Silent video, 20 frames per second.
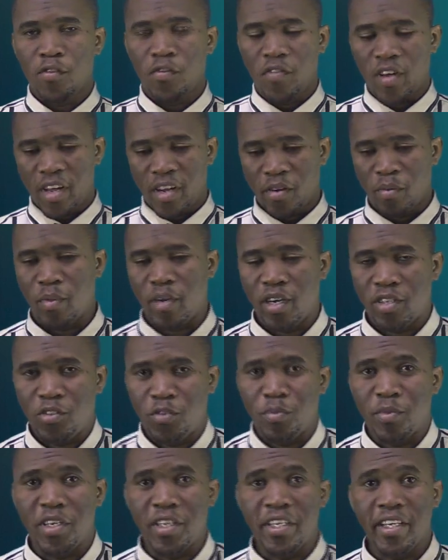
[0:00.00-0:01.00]
very much,
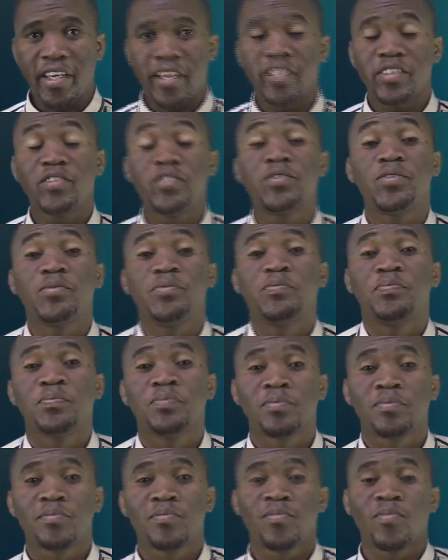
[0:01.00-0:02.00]
my dears.
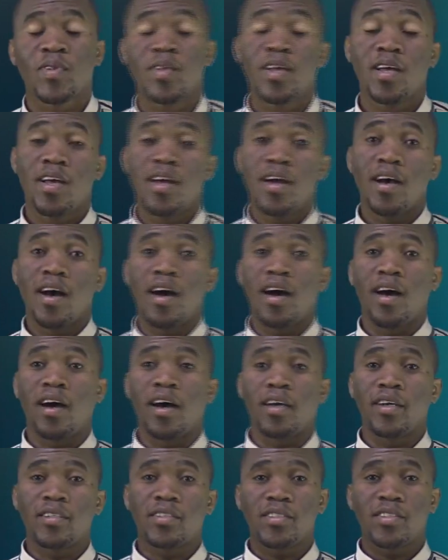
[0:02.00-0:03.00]

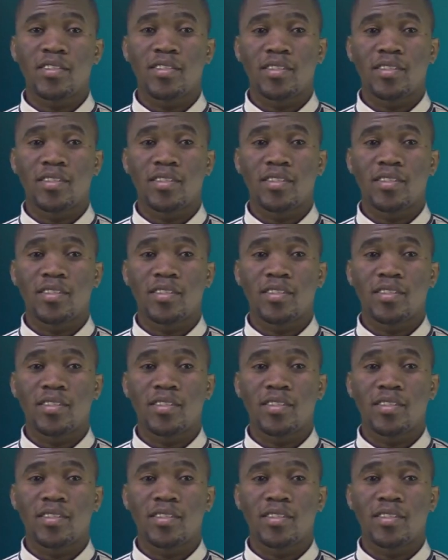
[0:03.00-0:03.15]
And